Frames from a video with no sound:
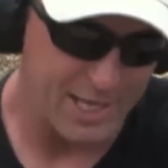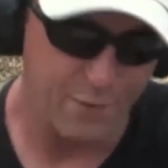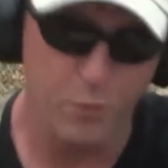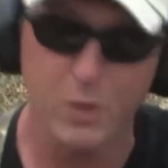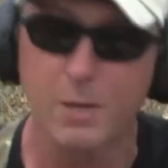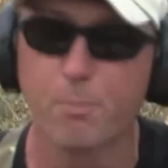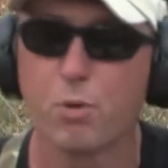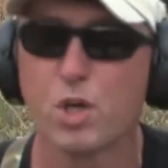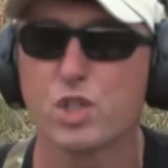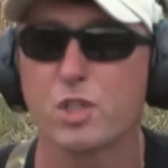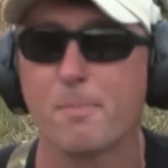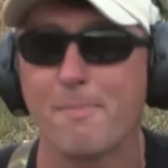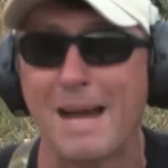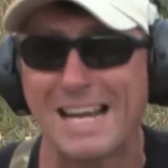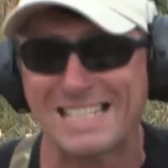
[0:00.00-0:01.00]
If we can push
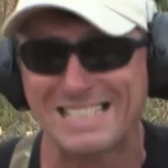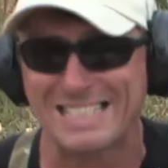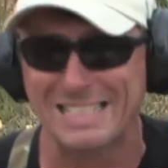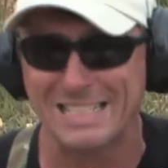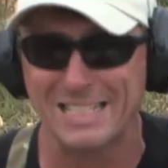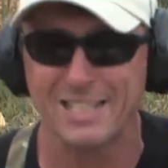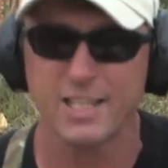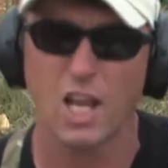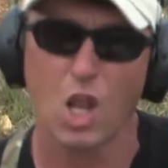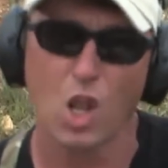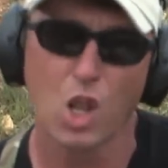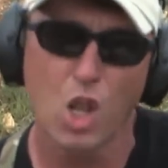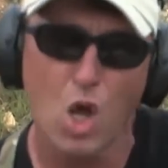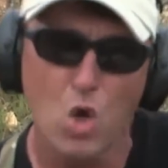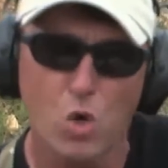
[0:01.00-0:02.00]
the magazine in
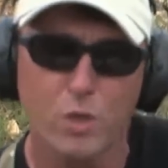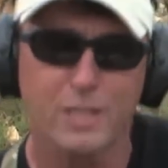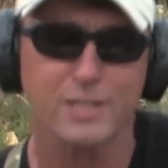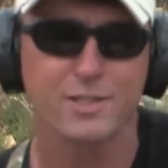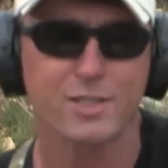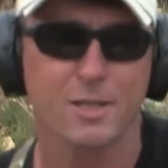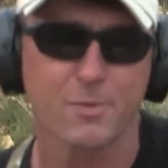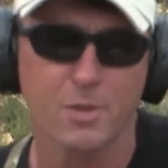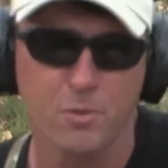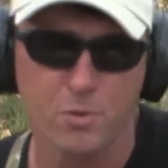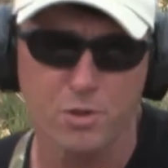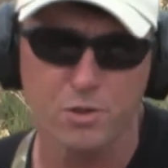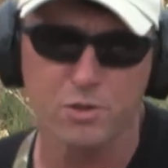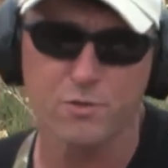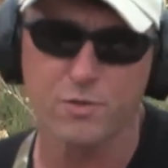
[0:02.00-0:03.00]
and load into something
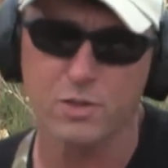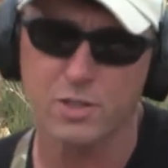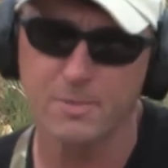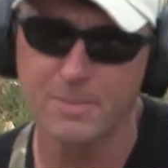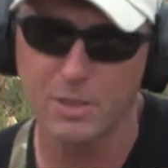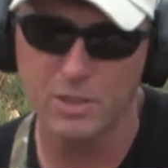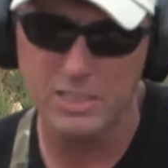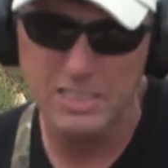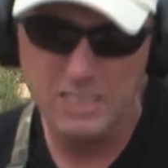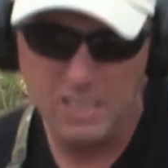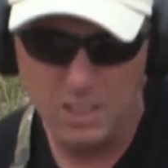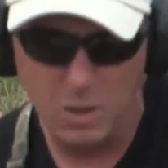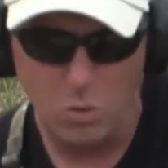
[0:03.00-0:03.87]
we're using for stability,